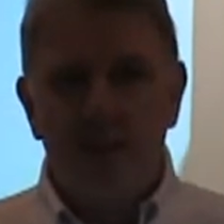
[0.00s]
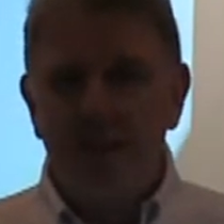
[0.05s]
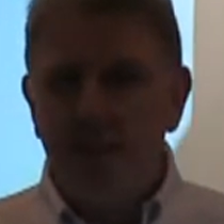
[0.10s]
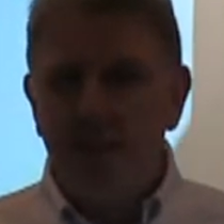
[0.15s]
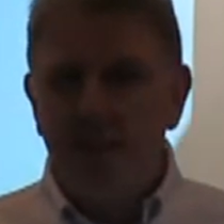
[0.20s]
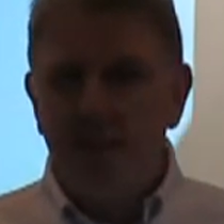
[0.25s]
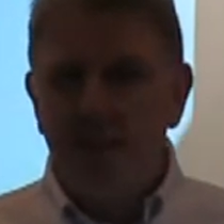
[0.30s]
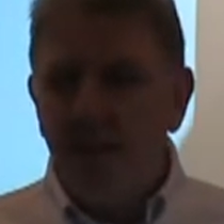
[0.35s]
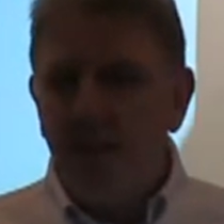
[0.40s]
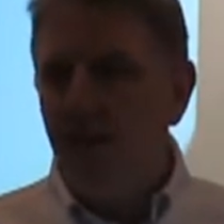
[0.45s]
It
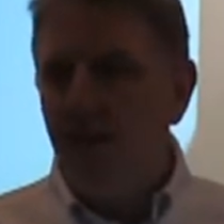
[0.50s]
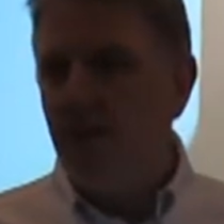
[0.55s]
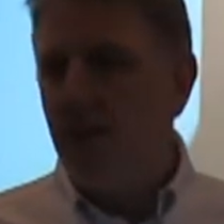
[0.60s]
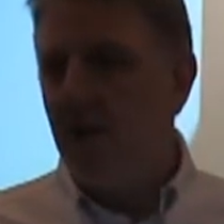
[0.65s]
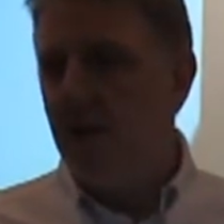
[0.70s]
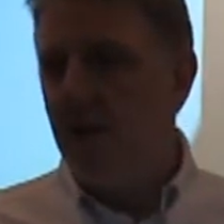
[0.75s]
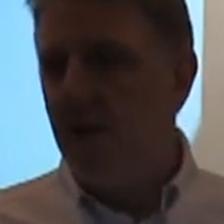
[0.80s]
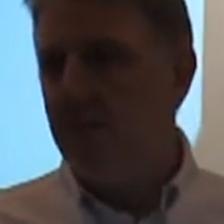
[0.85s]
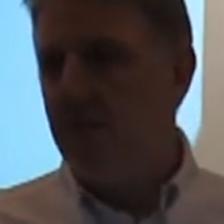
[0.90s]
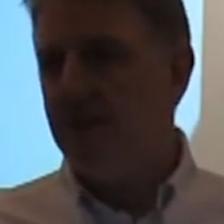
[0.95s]
makes an
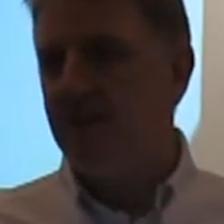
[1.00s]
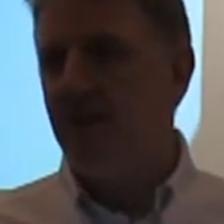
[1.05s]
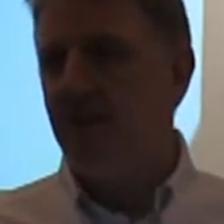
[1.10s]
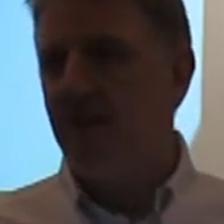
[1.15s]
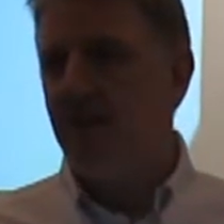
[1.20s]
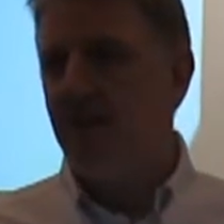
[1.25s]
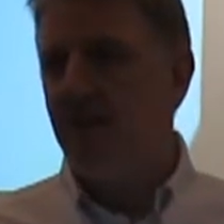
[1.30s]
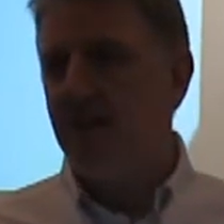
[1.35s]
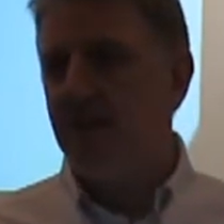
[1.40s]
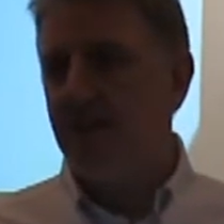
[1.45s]
awful lot more
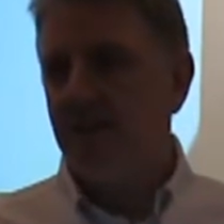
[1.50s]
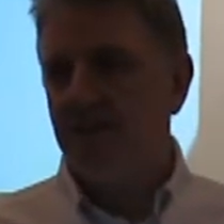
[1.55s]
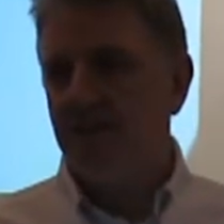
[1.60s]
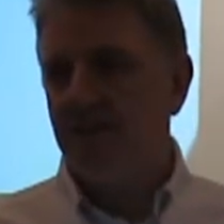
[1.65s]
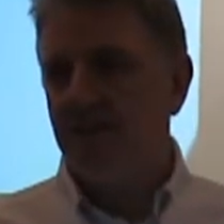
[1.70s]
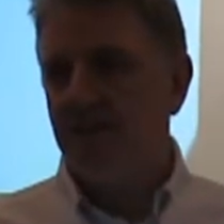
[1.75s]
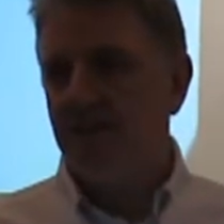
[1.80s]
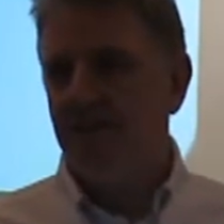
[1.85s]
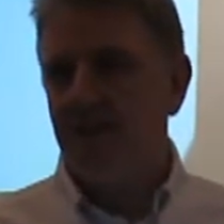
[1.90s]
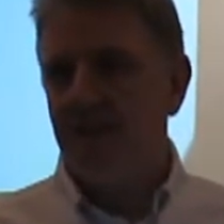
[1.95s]
sense
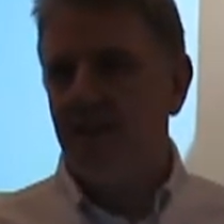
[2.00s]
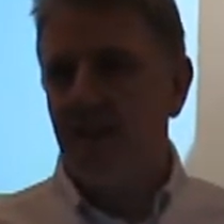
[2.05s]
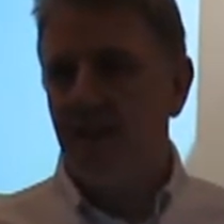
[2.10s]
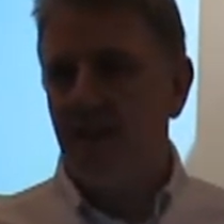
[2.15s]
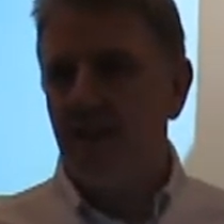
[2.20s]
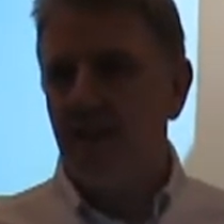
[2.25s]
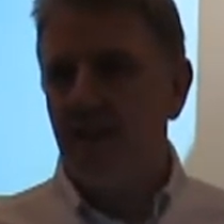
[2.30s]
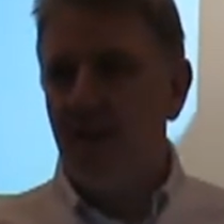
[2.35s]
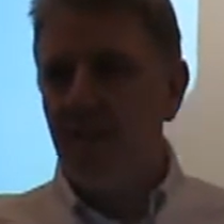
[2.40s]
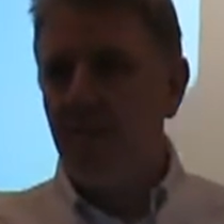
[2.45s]

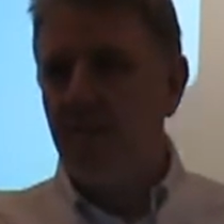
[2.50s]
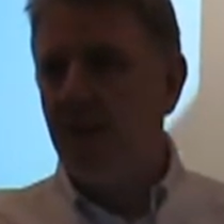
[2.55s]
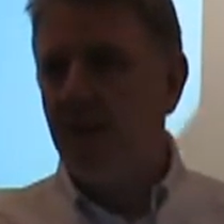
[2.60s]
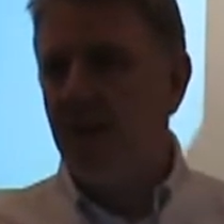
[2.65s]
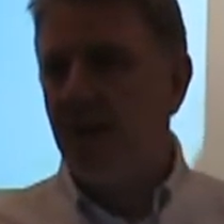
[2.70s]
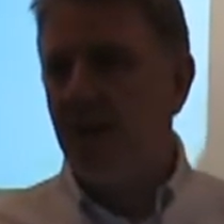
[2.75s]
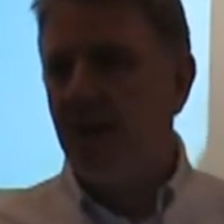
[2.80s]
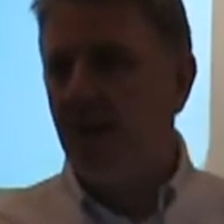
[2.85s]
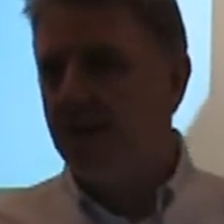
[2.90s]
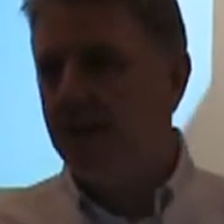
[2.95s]
if I'm
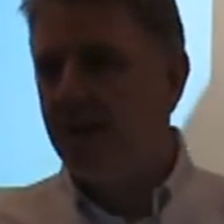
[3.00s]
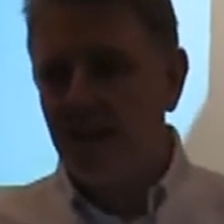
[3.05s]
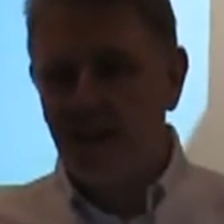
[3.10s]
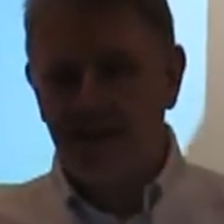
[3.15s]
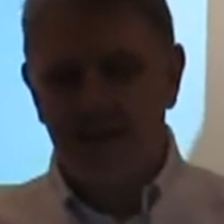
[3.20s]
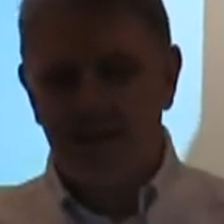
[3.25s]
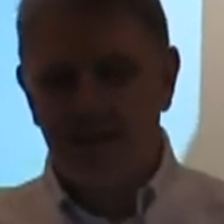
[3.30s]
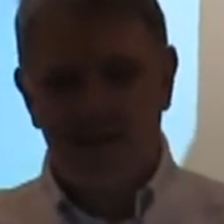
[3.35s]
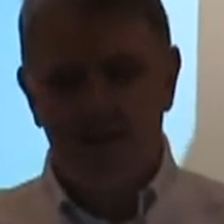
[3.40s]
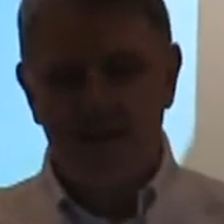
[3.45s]
making a
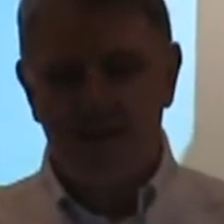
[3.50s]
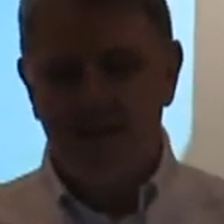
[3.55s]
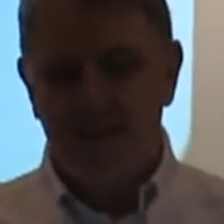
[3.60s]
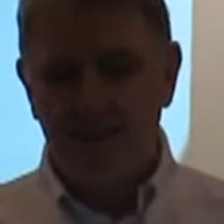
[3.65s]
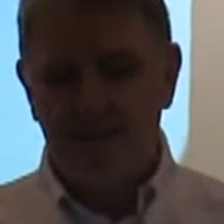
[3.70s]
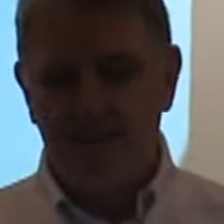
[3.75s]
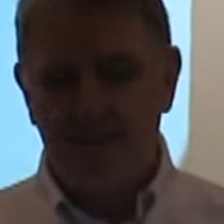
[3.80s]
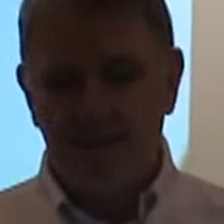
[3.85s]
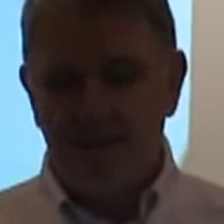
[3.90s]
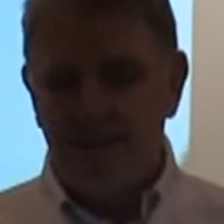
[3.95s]
test
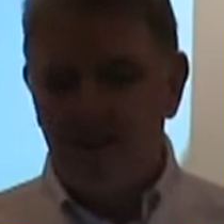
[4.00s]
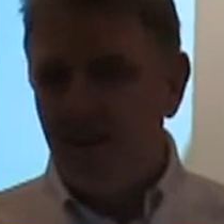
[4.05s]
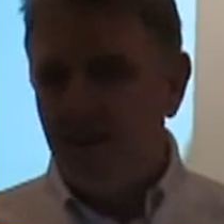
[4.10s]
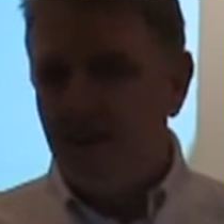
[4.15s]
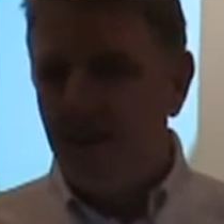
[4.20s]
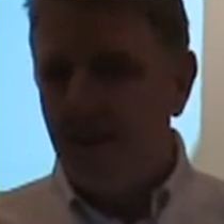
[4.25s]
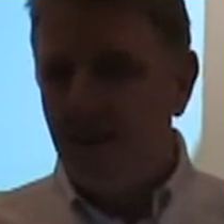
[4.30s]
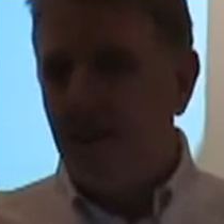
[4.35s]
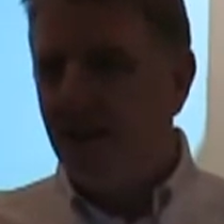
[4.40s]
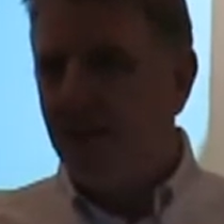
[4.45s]

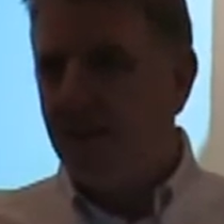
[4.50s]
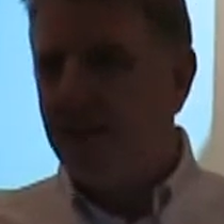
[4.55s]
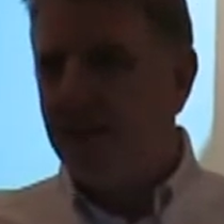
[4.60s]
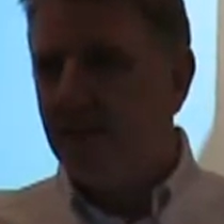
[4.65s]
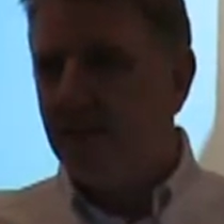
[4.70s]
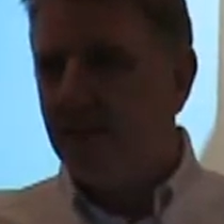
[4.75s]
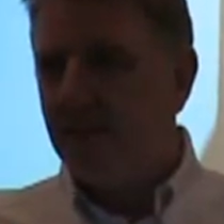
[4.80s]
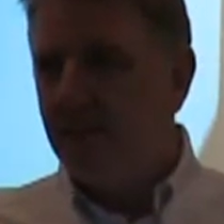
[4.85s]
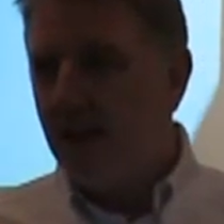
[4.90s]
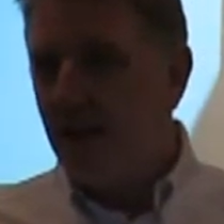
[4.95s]
that I
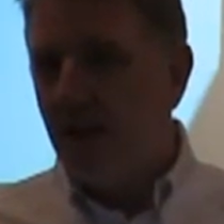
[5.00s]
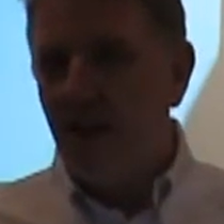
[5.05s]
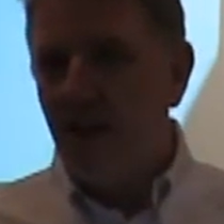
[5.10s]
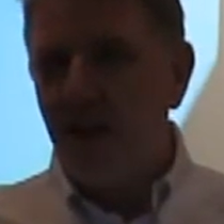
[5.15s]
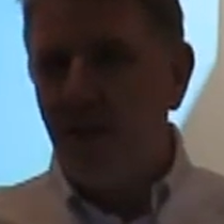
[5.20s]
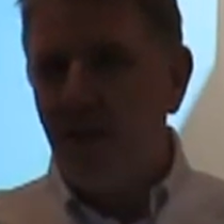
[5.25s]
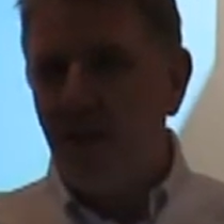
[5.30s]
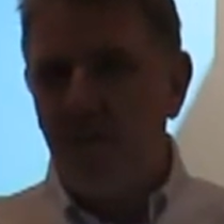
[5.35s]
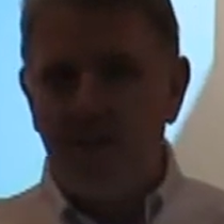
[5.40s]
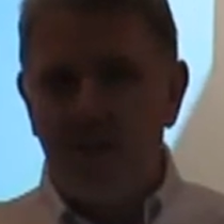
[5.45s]

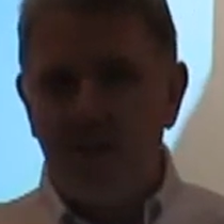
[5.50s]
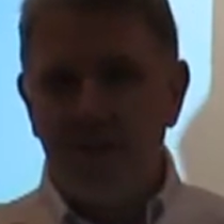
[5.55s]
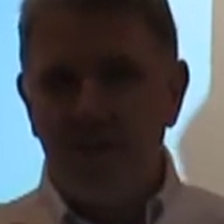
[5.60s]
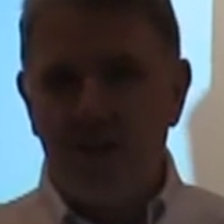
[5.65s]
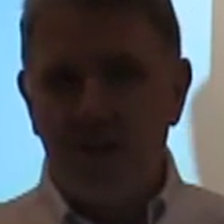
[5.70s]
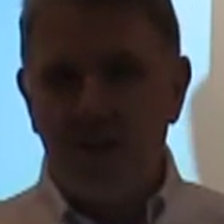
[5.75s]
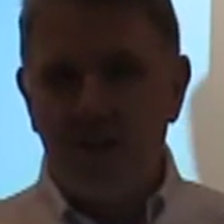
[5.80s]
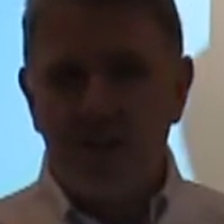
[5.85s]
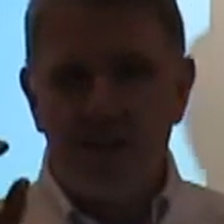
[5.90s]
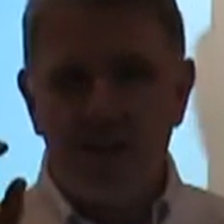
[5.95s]
have
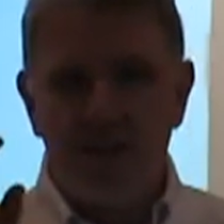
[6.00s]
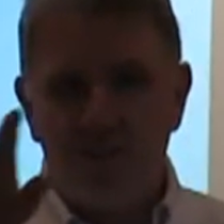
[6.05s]
a